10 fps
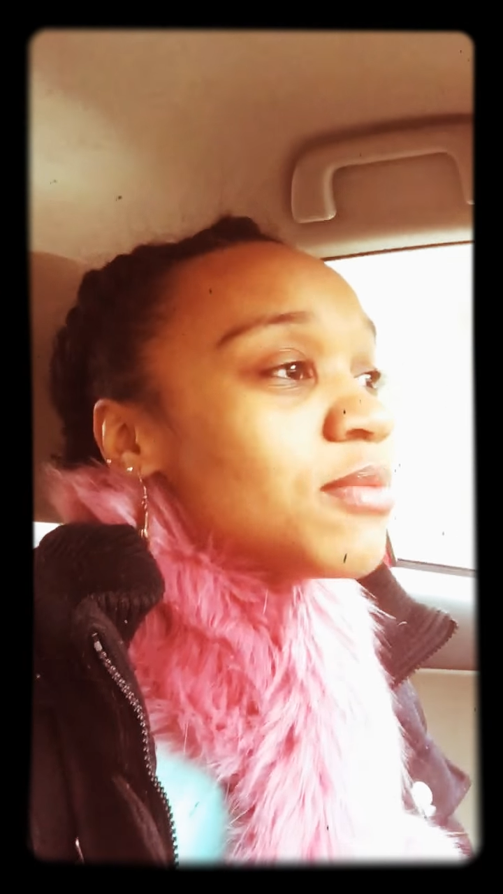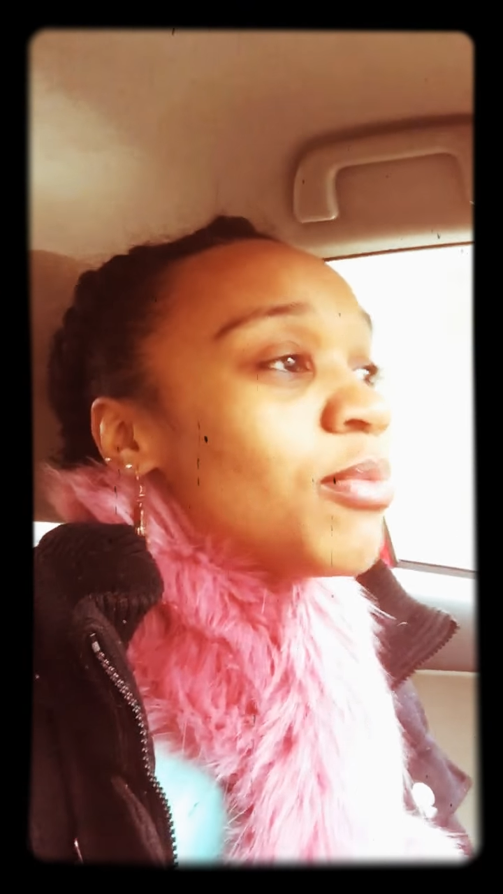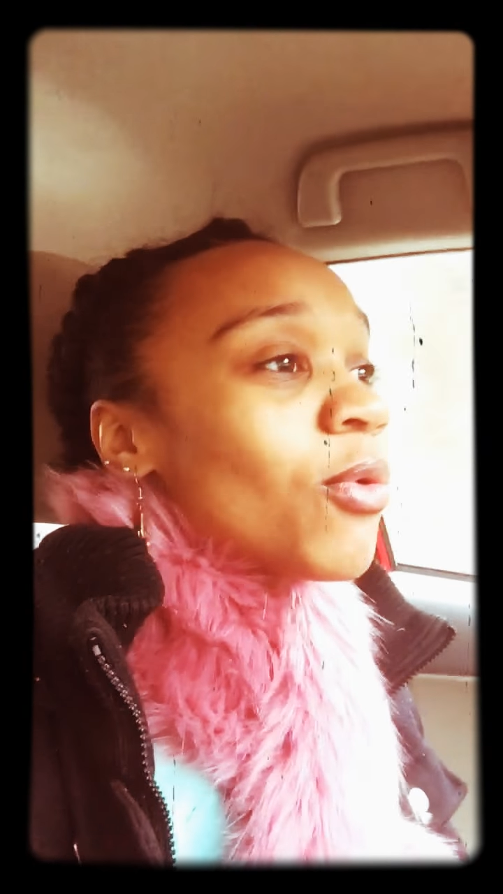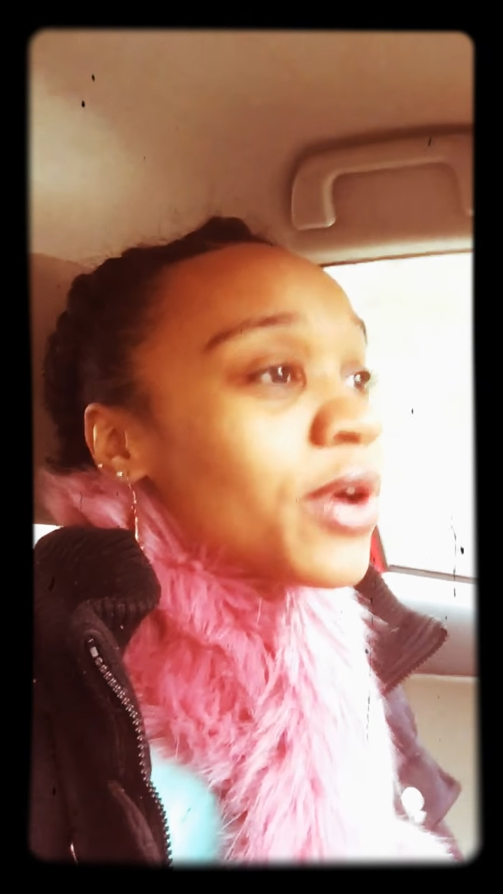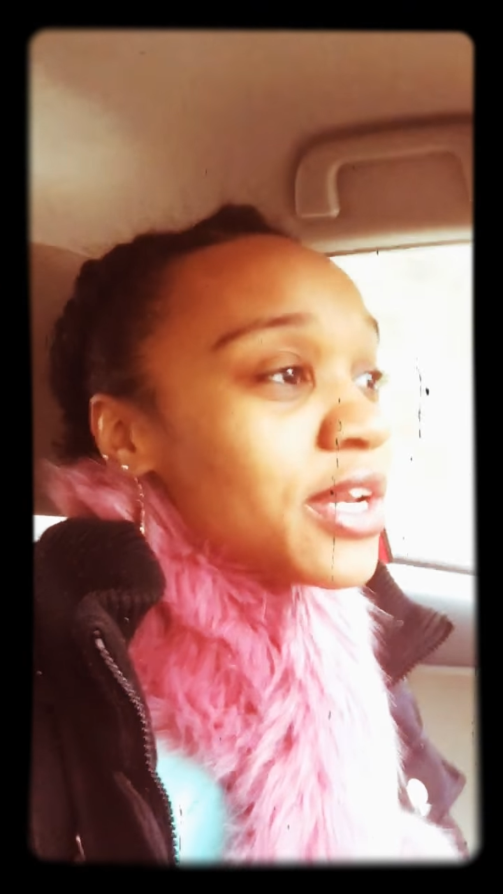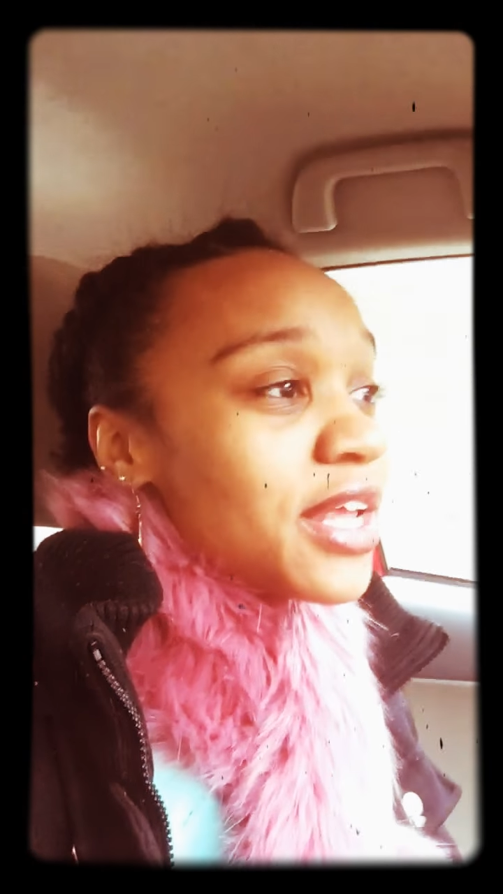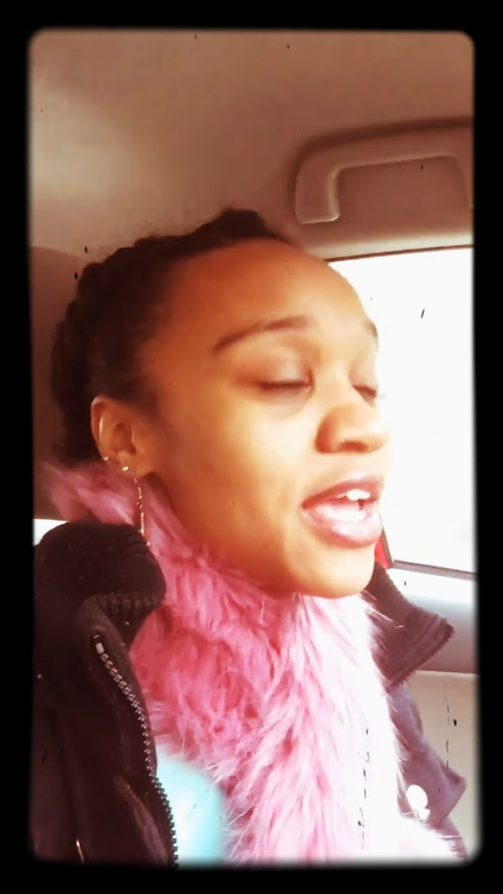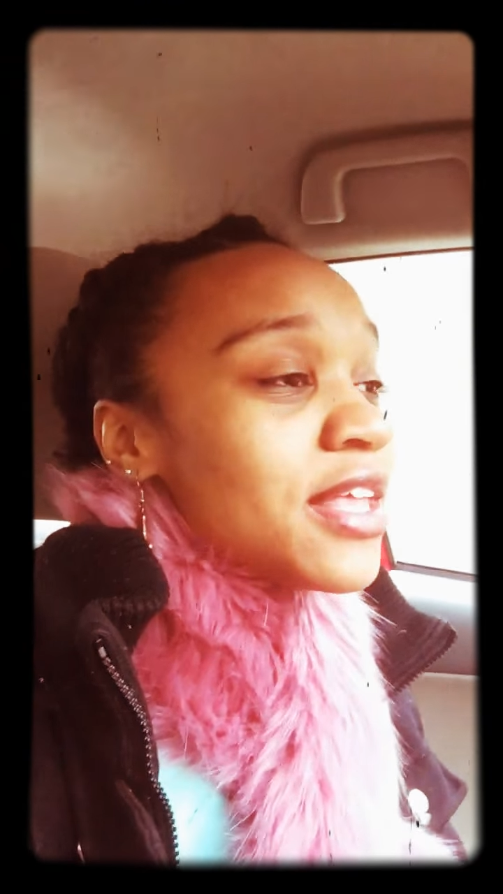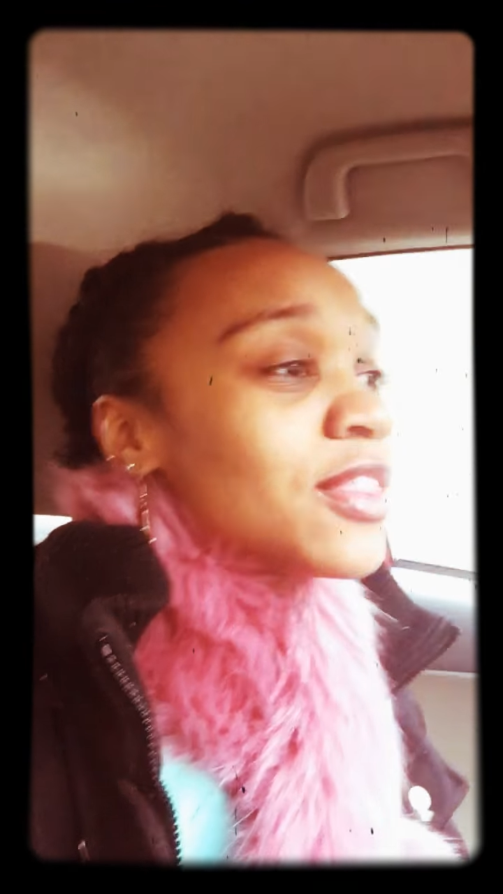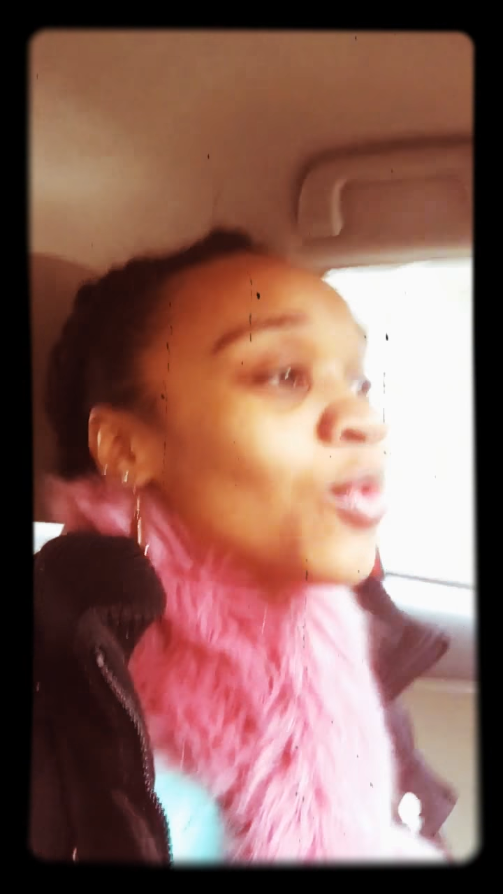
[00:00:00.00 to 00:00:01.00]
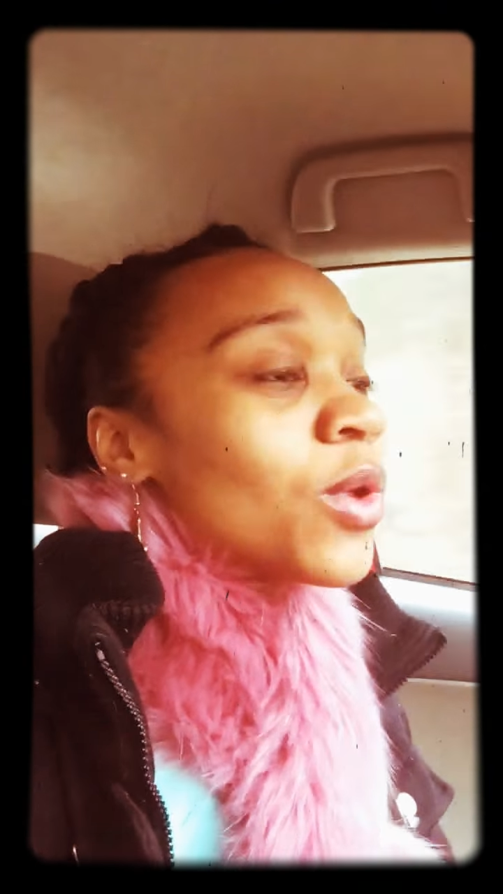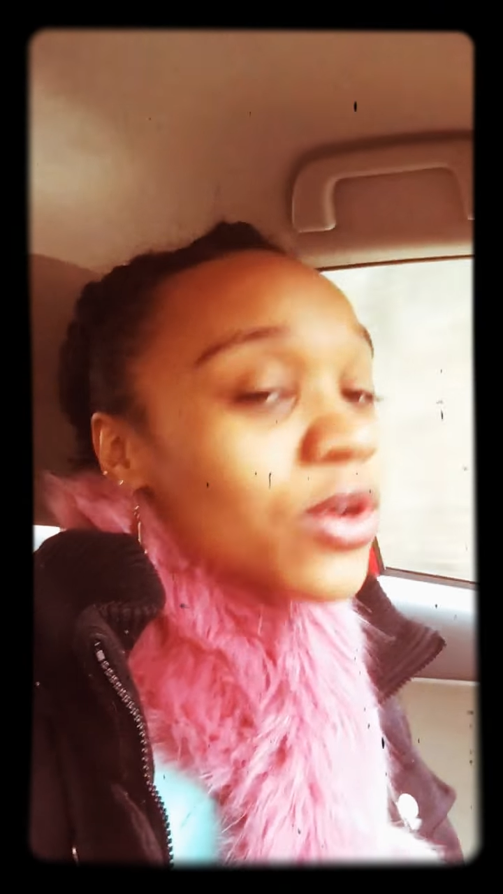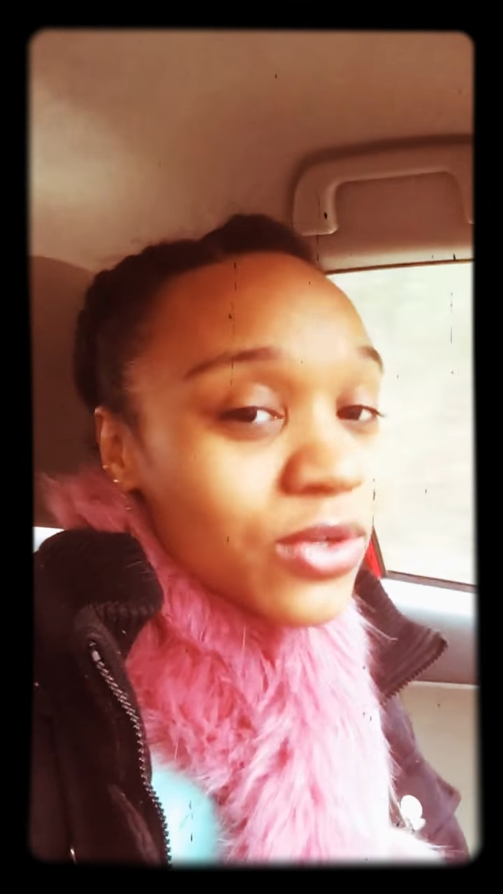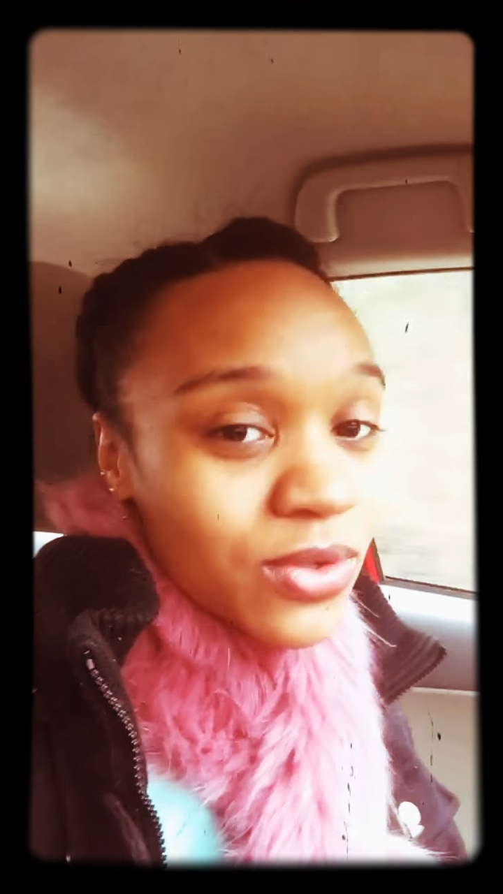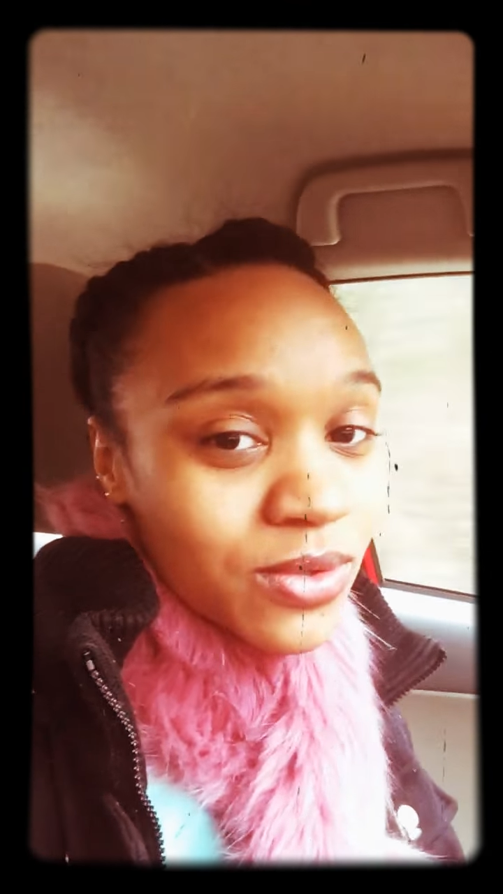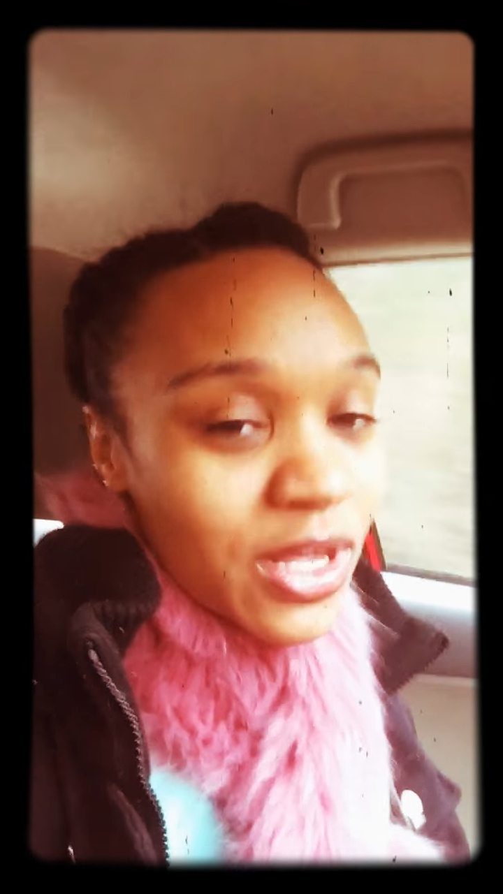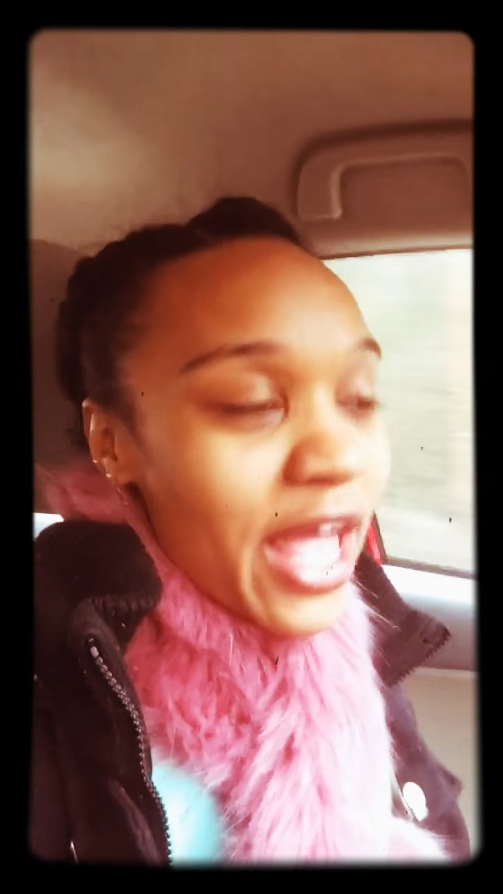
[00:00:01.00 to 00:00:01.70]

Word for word: point in the world